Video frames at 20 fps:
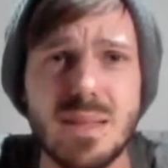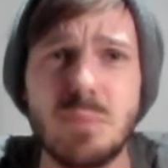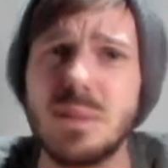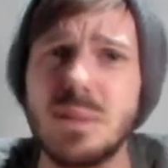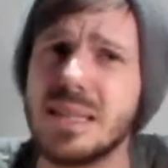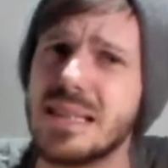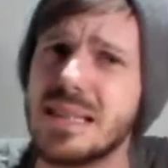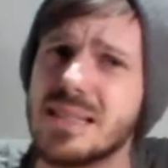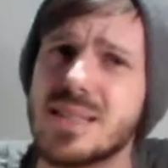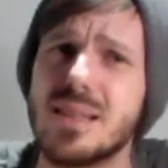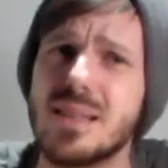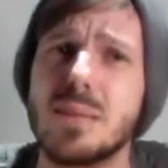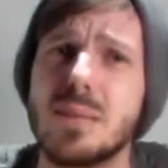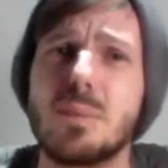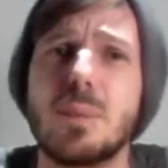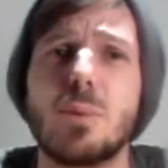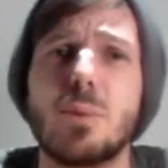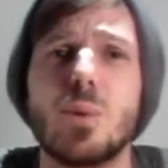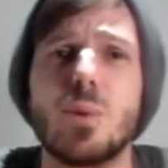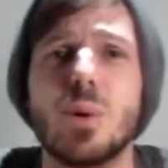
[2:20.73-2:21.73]
But yeah, certainly
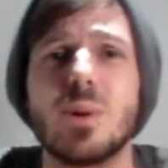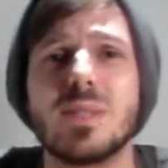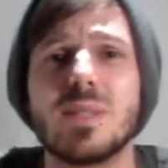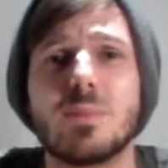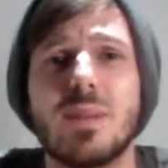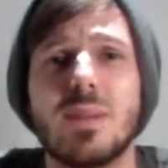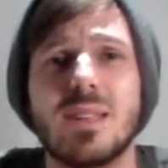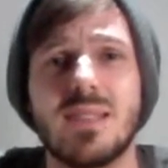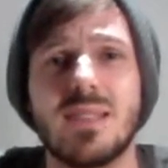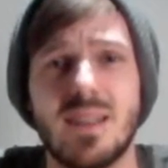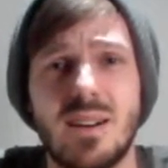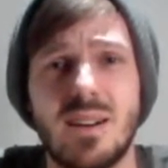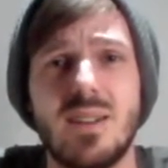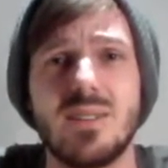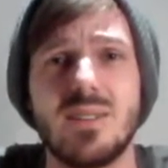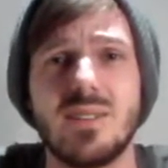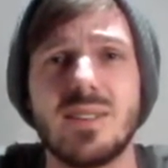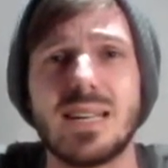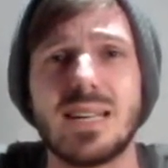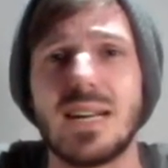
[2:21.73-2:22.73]
people who are spending their
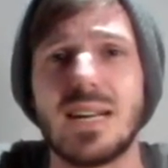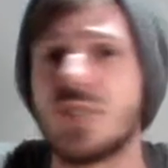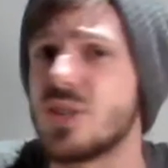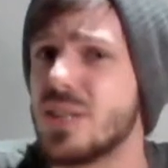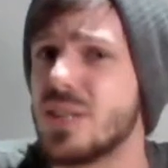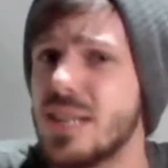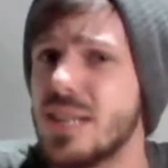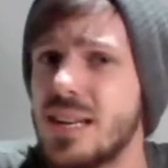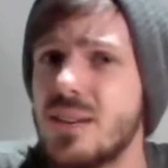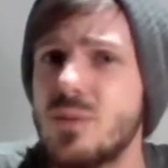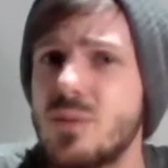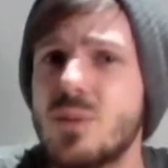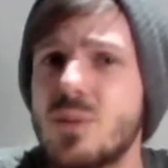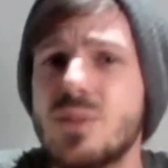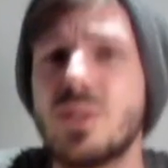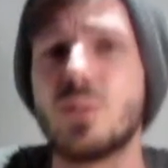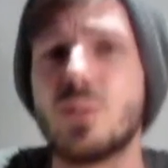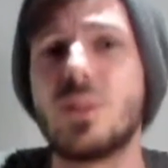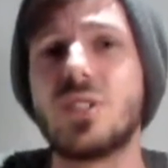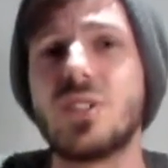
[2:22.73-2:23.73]
hard-earned cash now
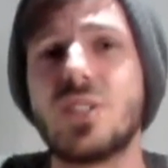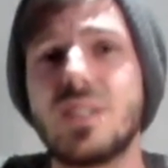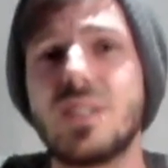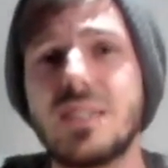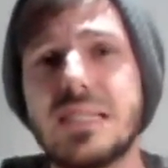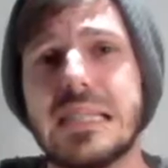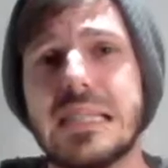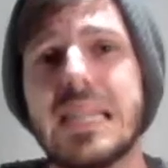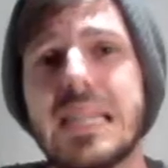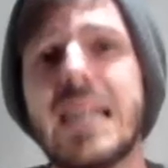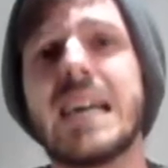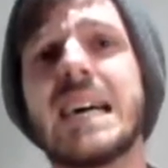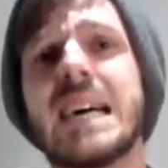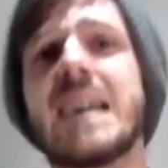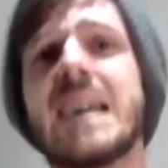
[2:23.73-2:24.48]
on Switches,